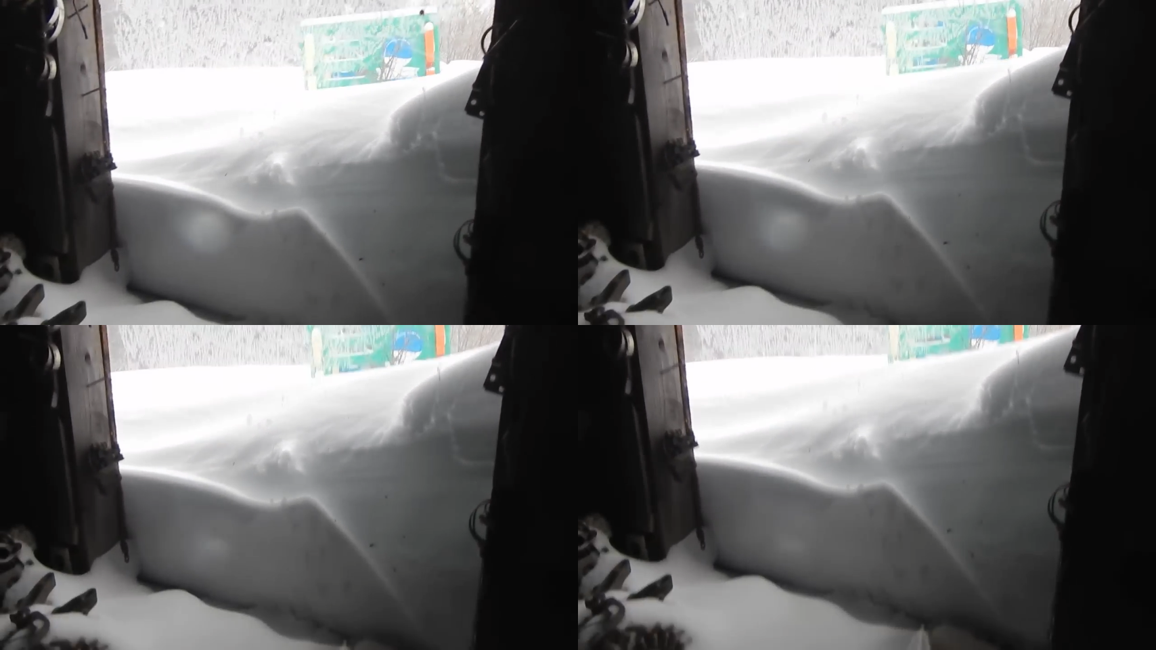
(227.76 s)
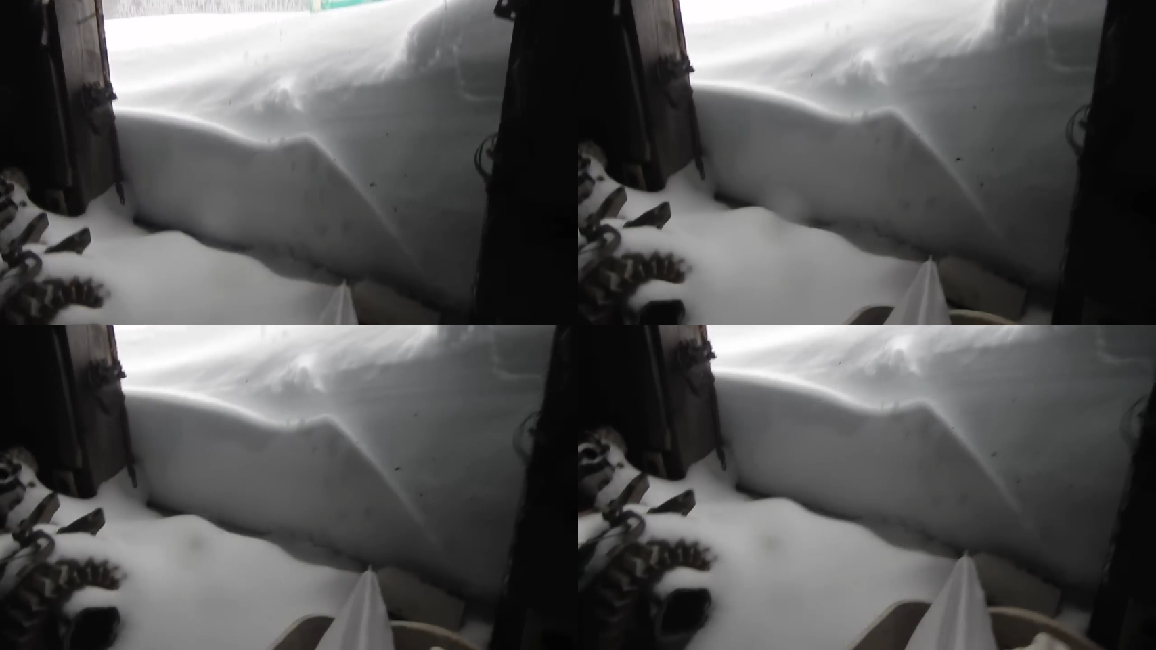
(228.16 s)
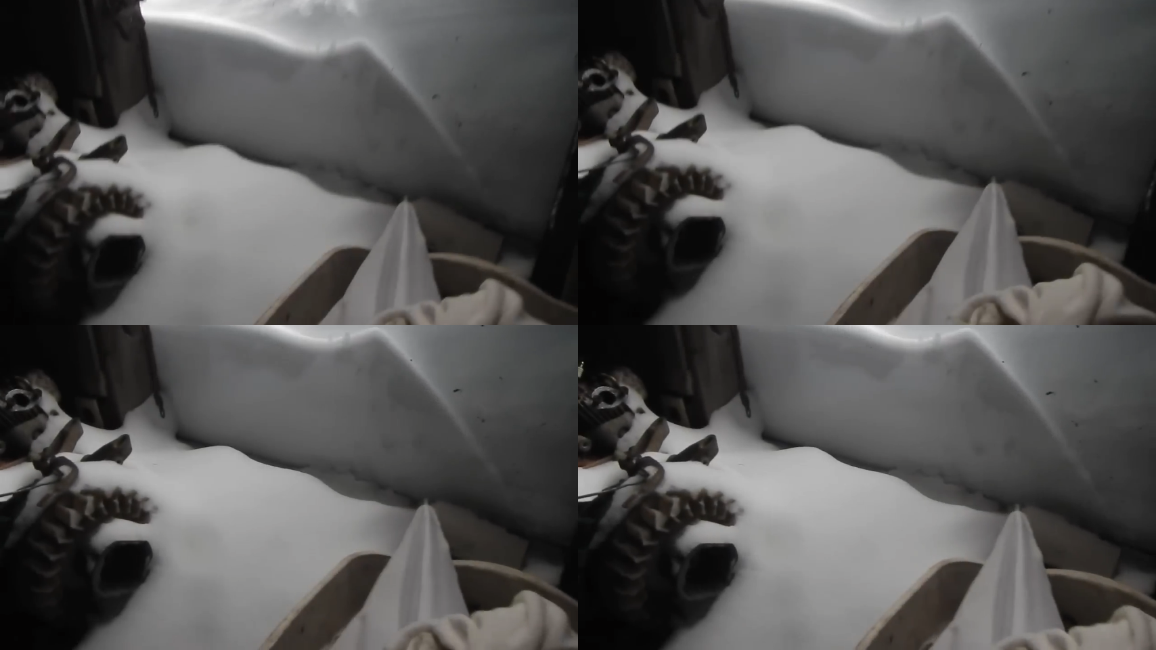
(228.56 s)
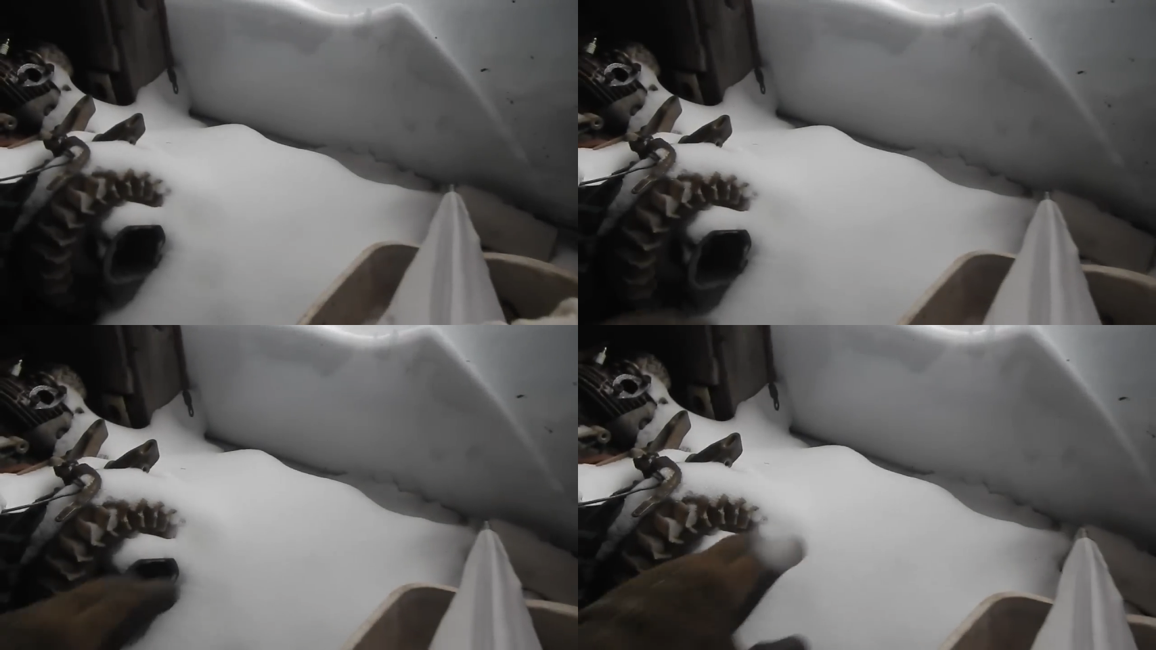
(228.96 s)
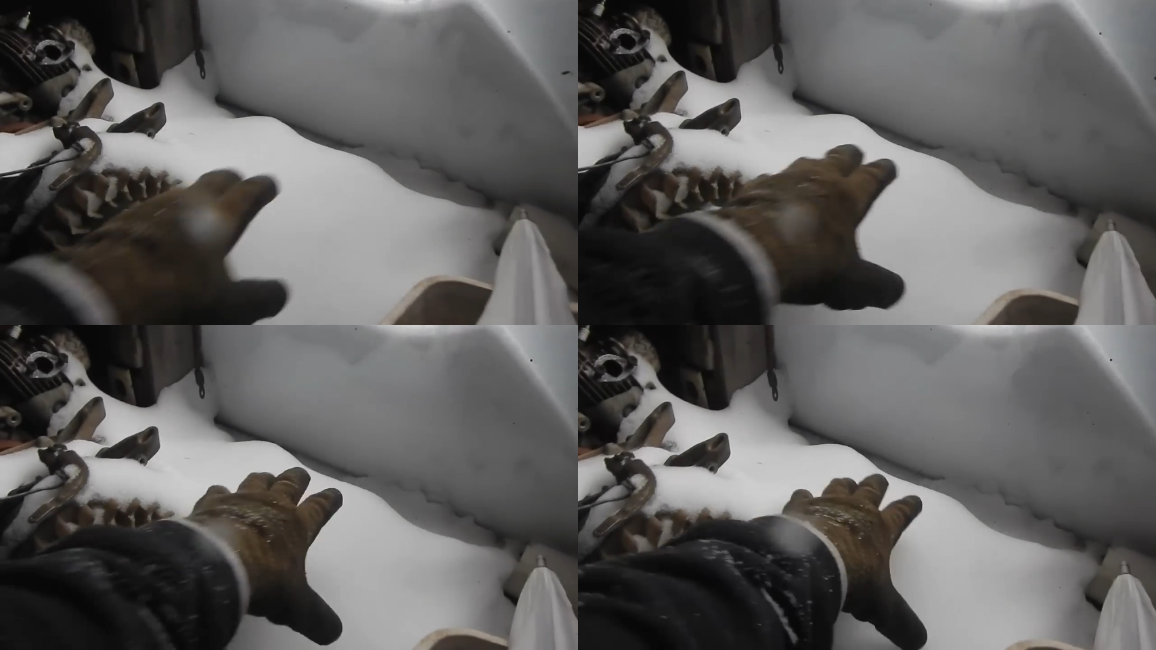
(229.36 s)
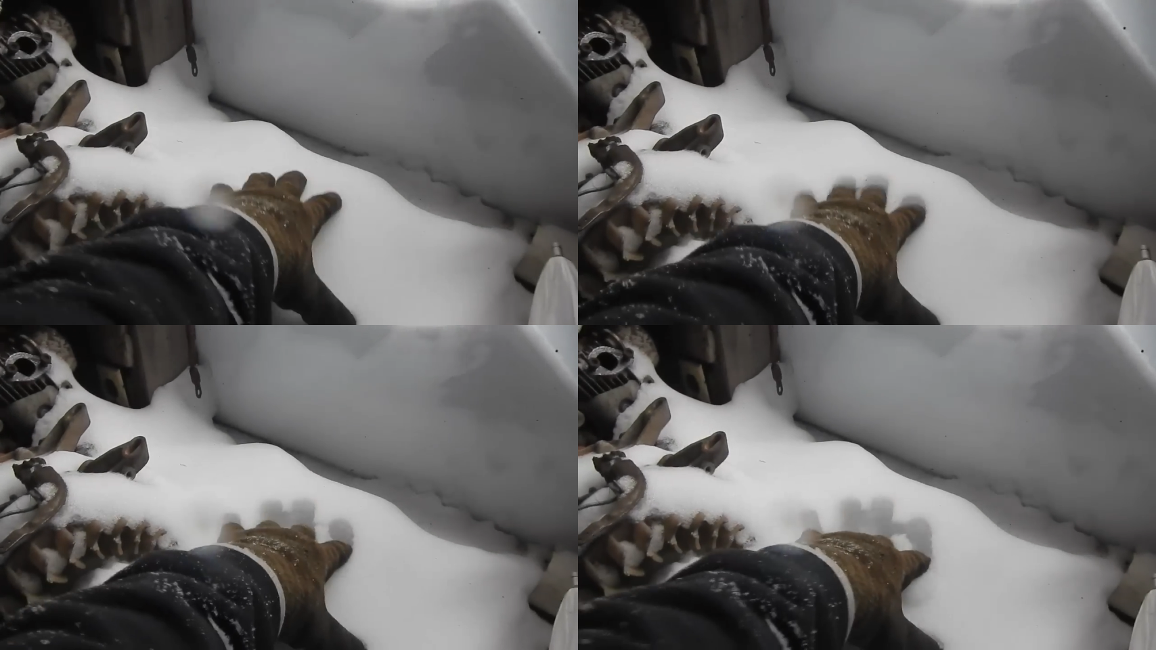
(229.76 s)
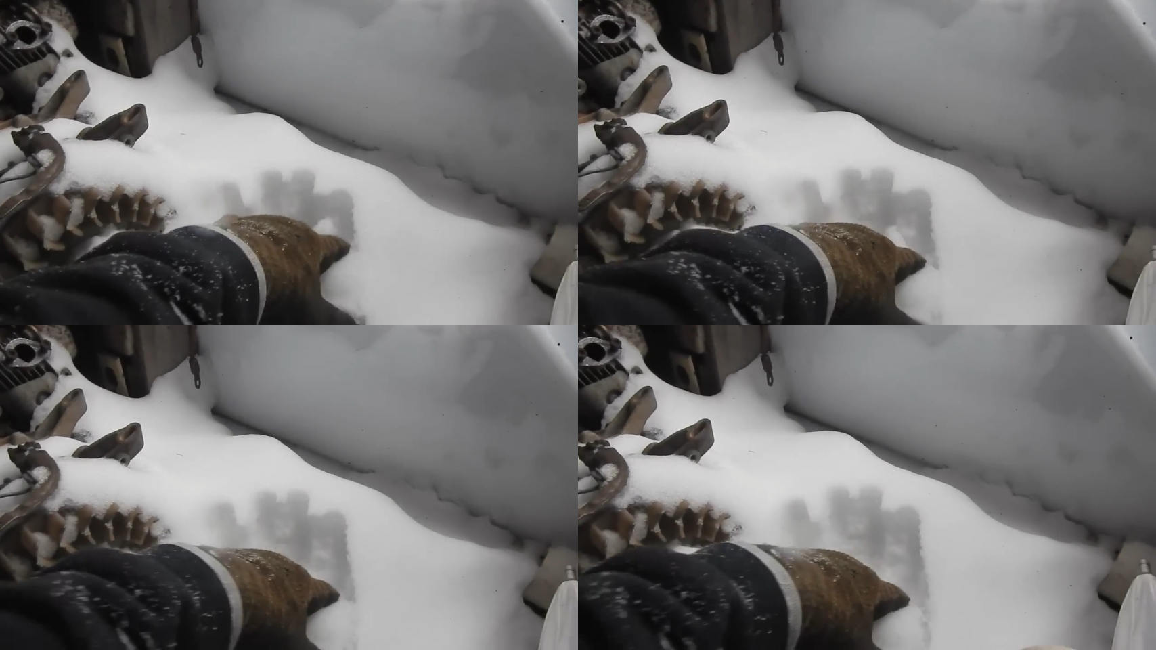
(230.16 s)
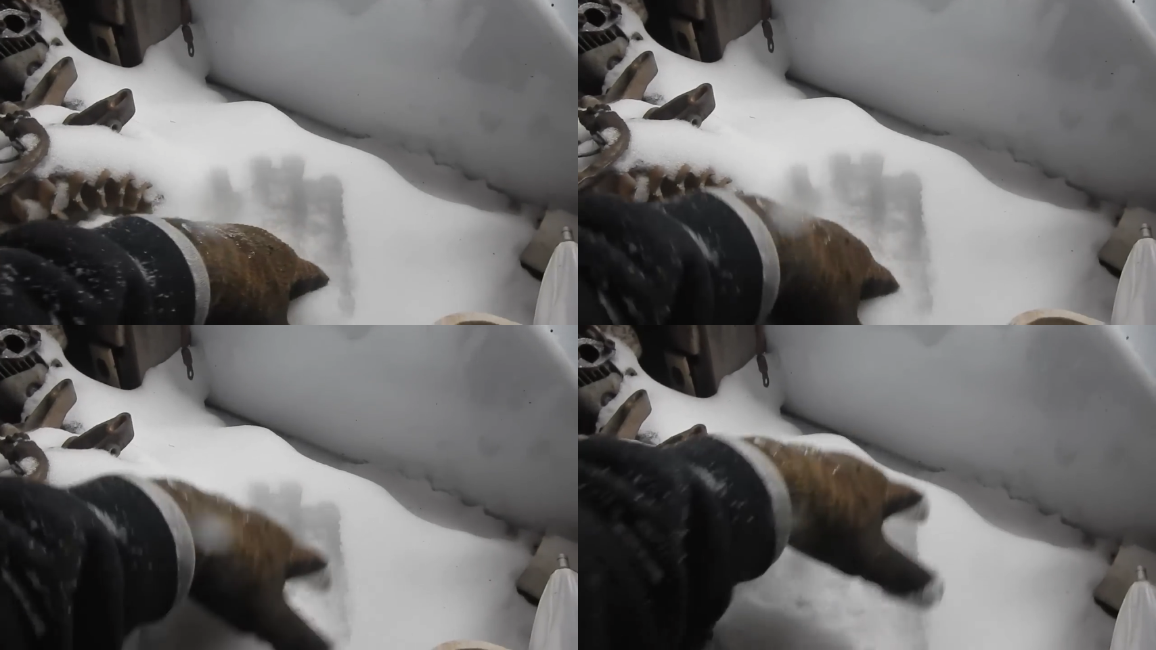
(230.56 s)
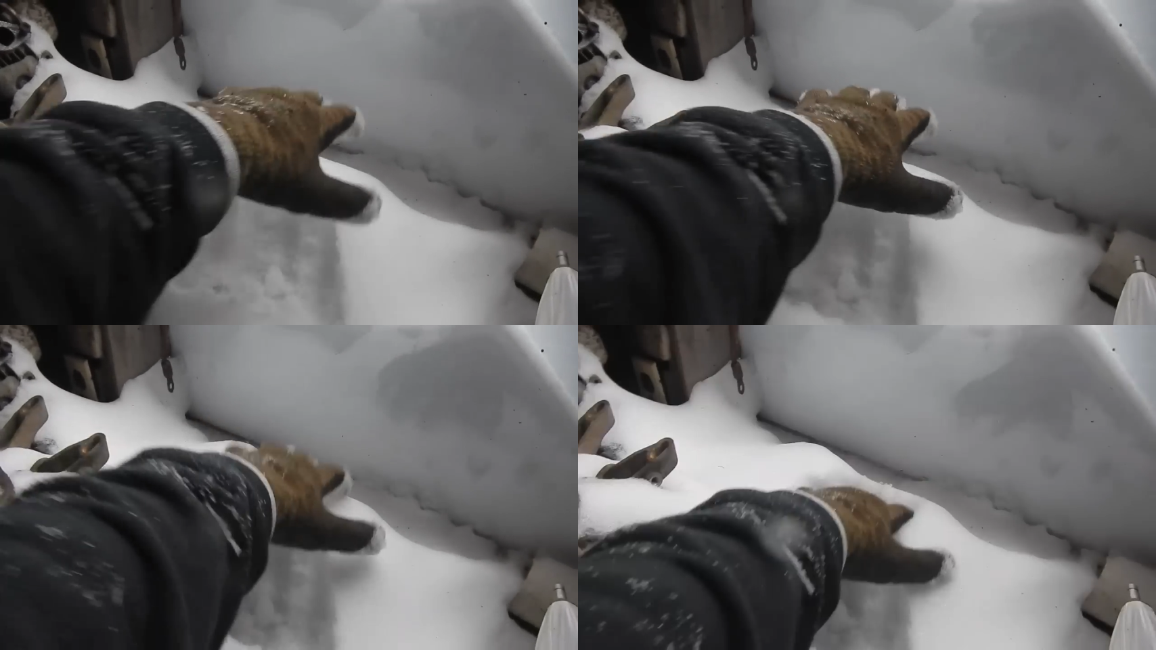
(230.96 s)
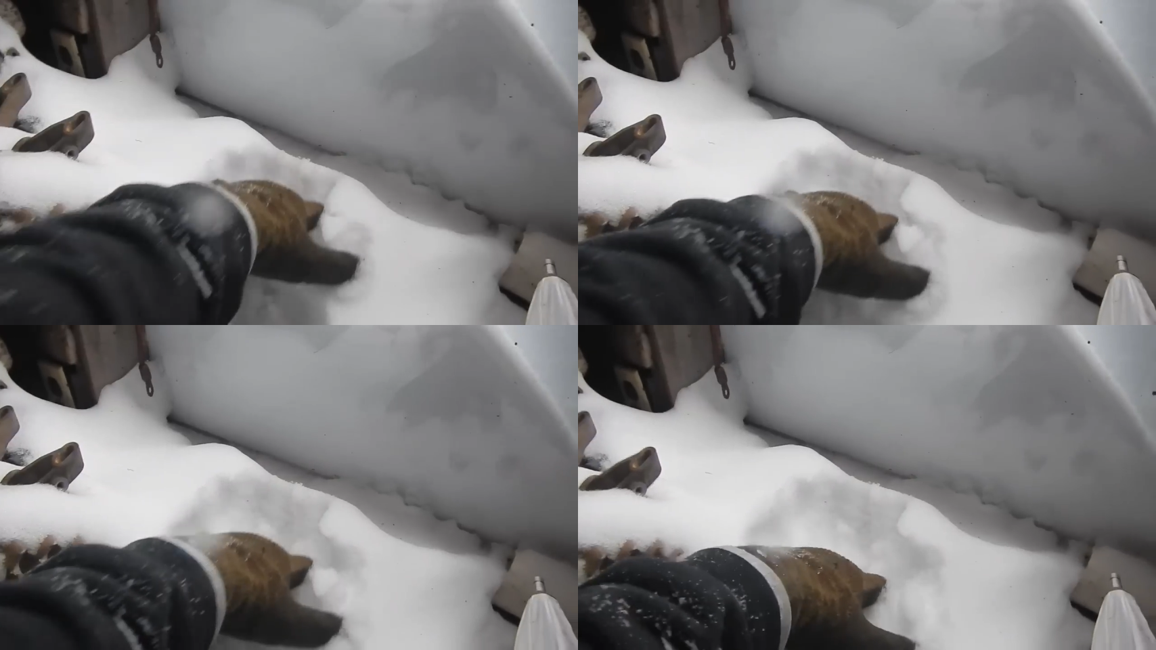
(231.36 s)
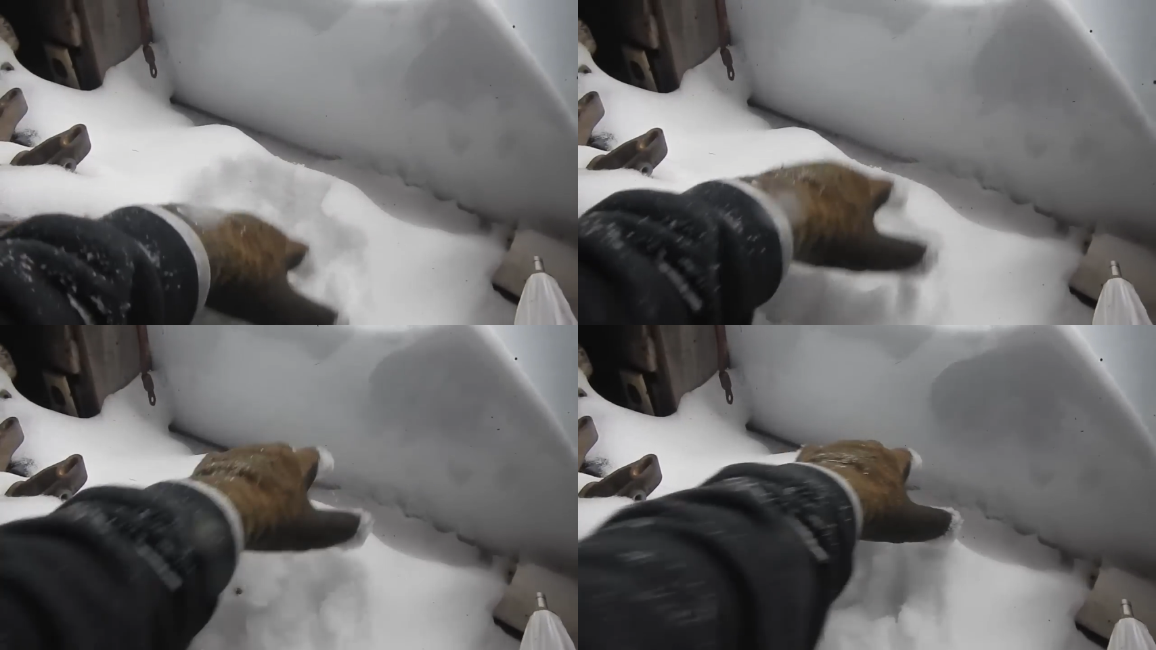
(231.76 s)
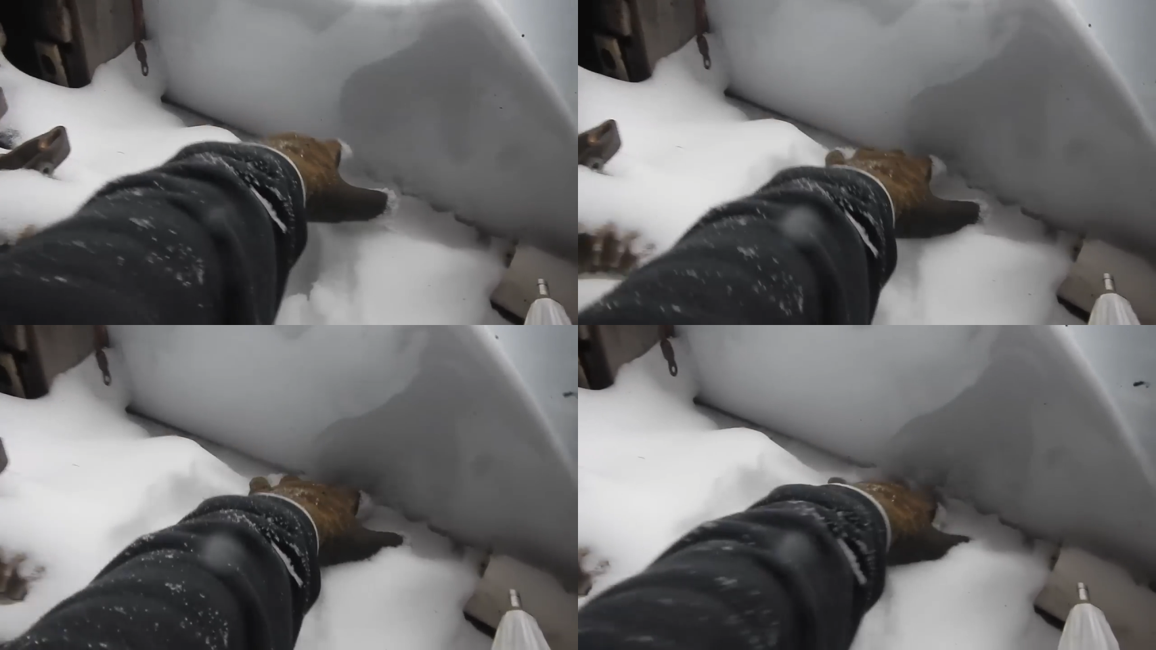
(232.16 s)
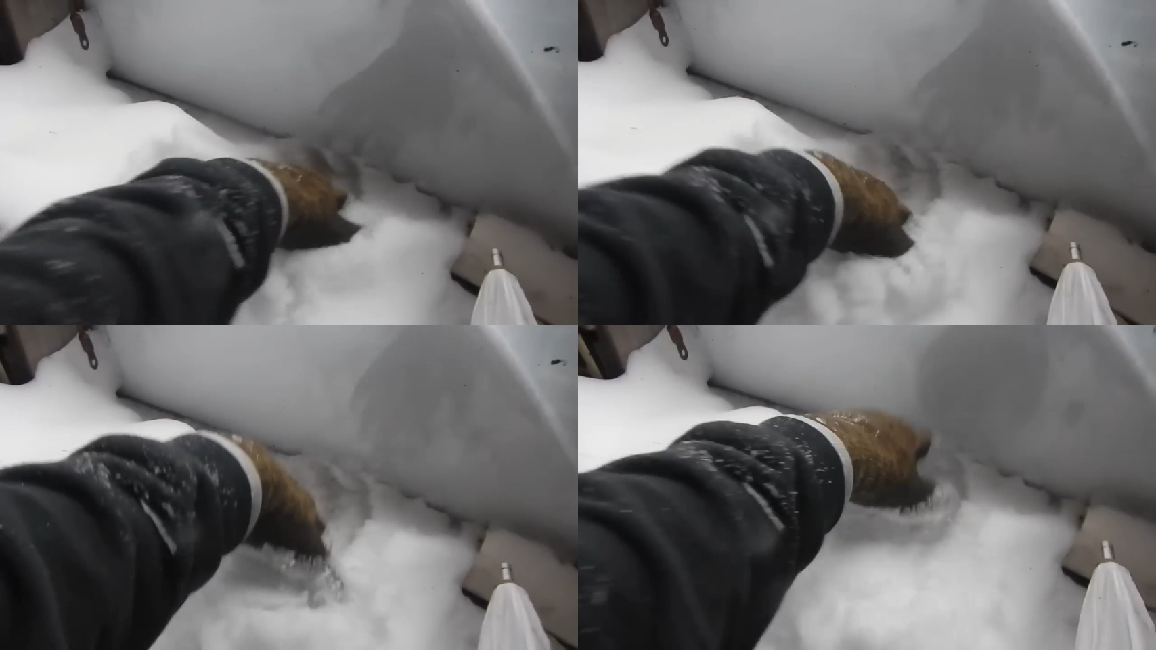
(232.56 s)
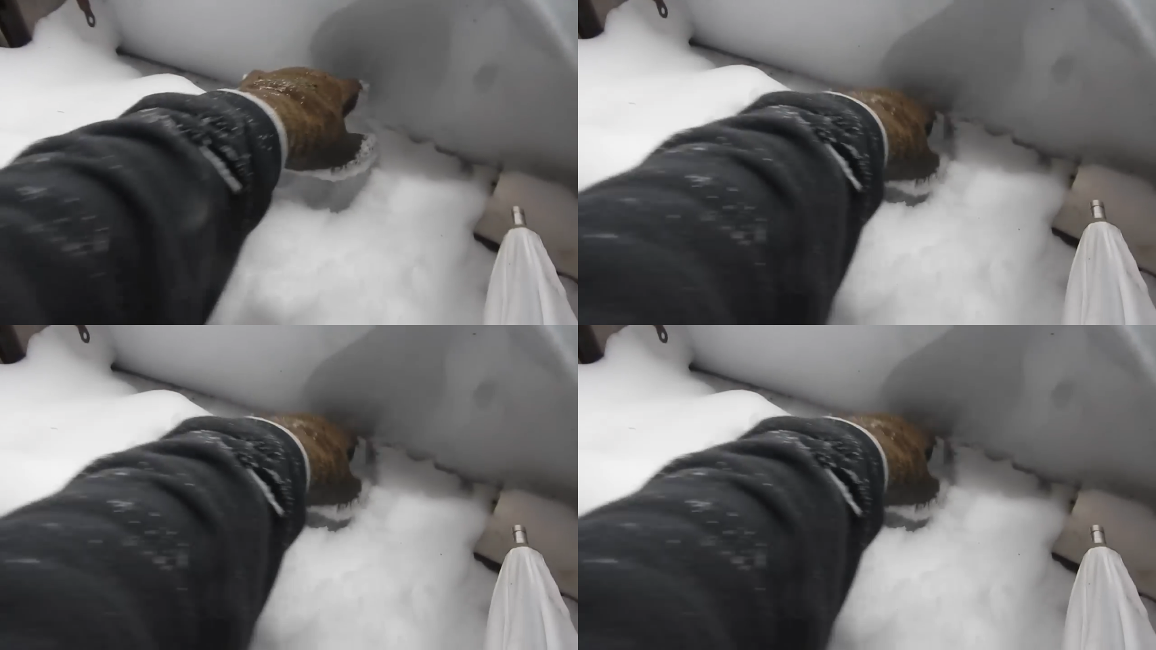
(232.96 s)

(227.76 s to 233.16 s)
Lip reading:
No face is visible, so there are no lips to read.